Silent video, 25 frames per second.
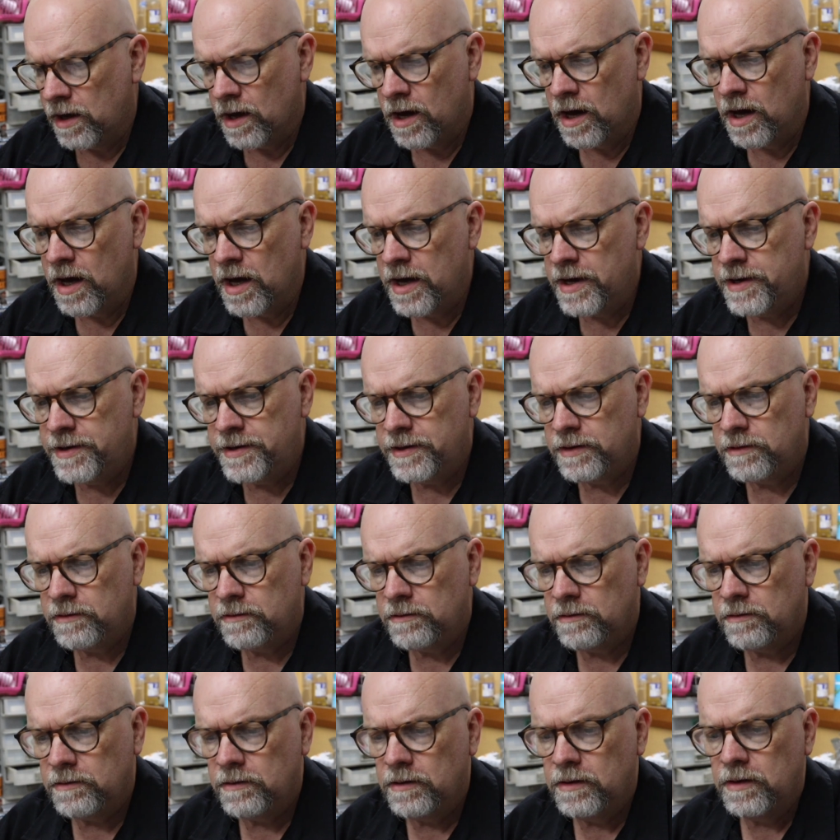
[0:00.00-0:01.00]
guide
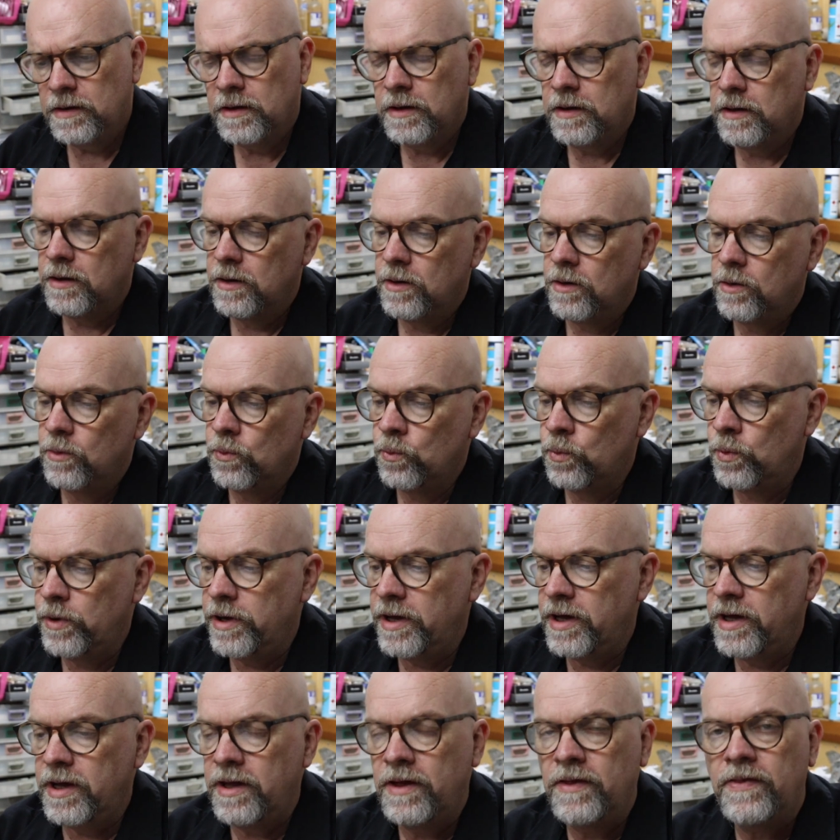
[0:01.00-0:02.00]

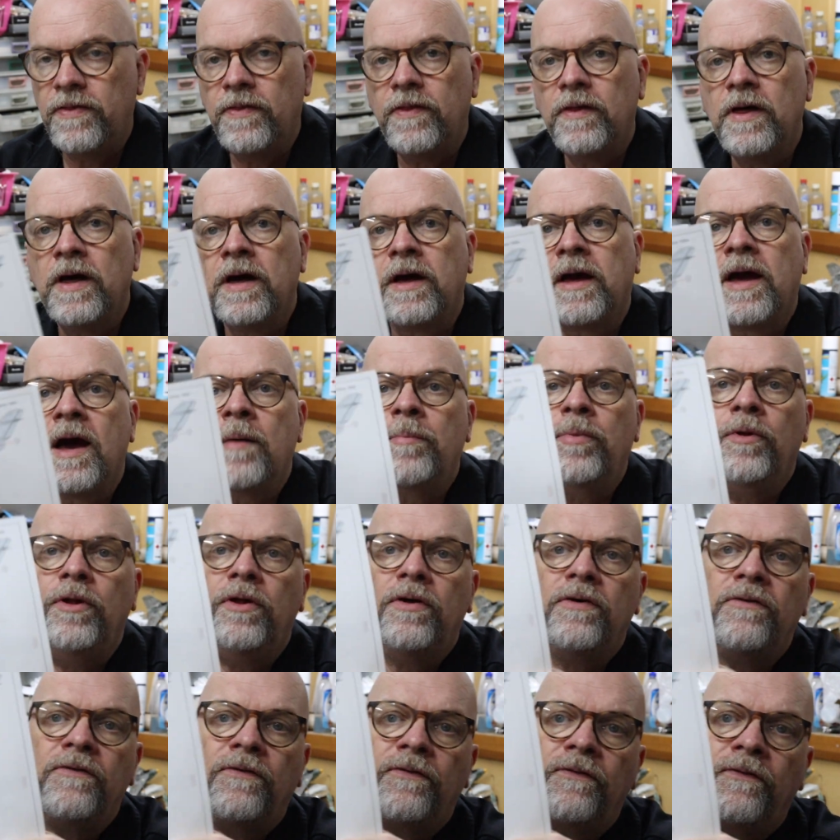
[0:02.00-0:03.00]
with a
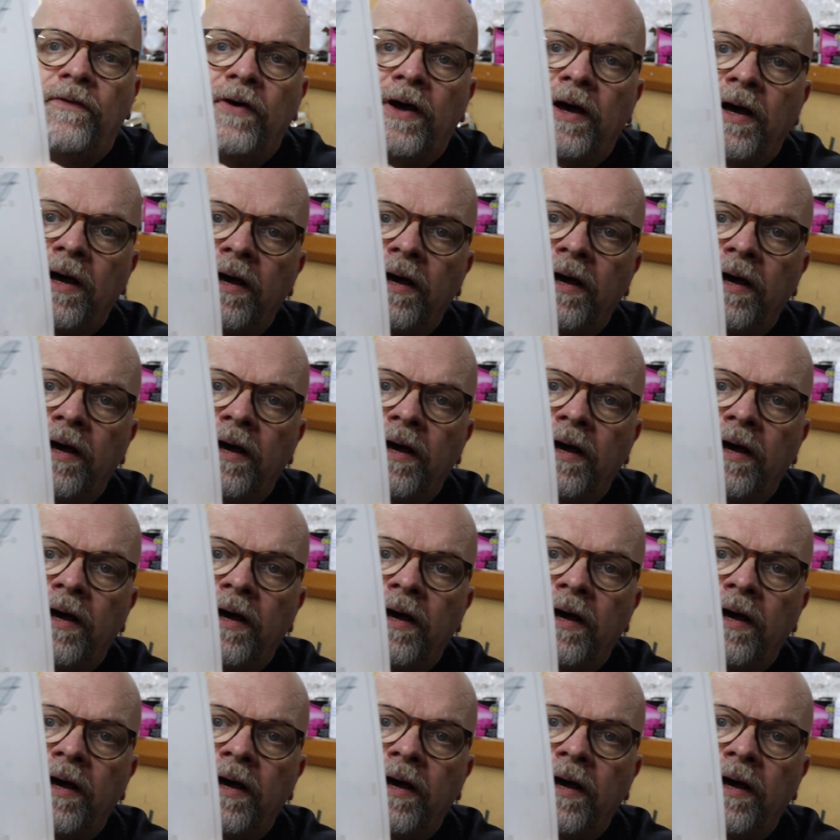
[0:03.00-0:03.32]
couple of